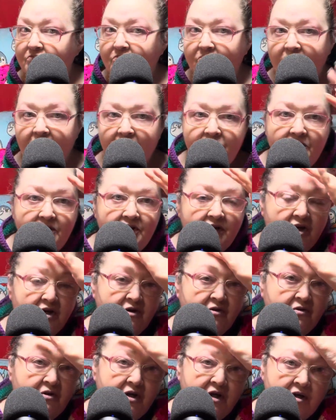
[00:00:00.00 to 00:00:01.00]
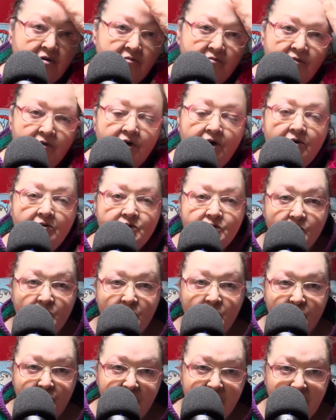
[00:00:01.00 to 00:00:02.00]
Everything you knit in brioche will
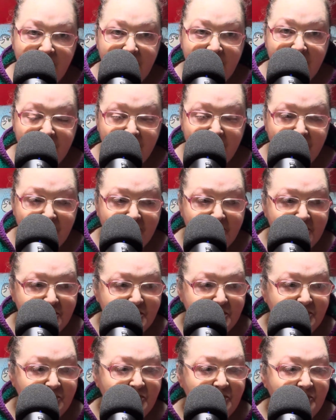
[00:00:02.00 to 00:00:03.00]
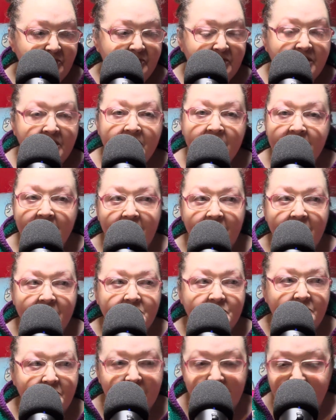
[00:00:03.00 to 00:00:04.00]
be reversible, and that's one of the